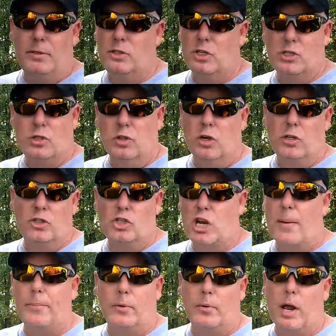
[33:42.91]
Just
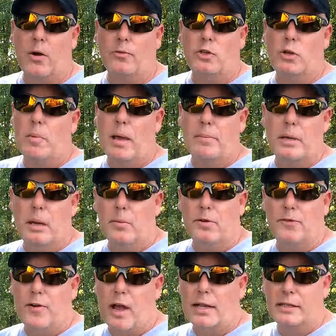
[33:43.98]
shop around. You might be able
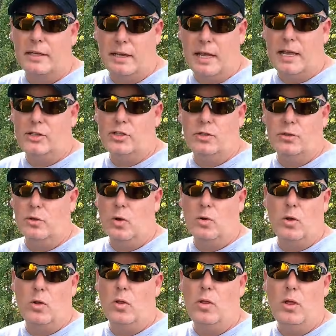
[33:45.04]
to find it at your
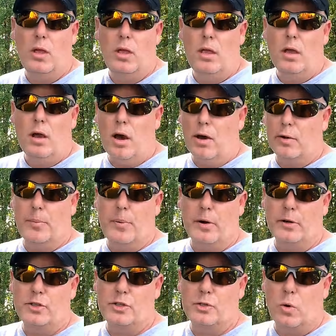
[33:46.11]
local auto
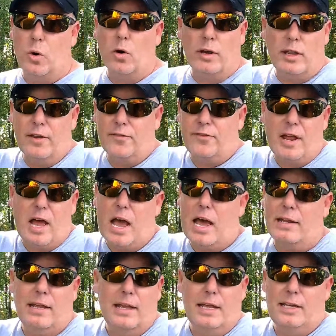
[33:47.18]
parts store. If
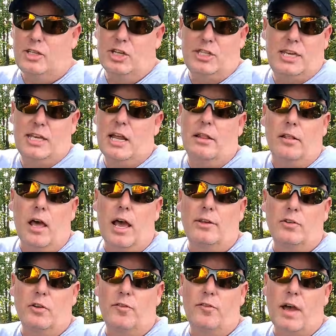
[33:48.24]
not, just get
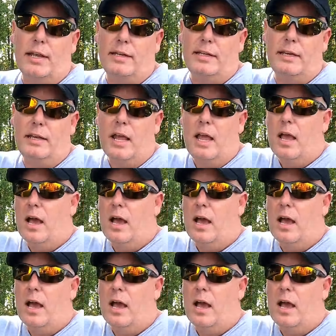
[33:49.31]
online. You'll find it.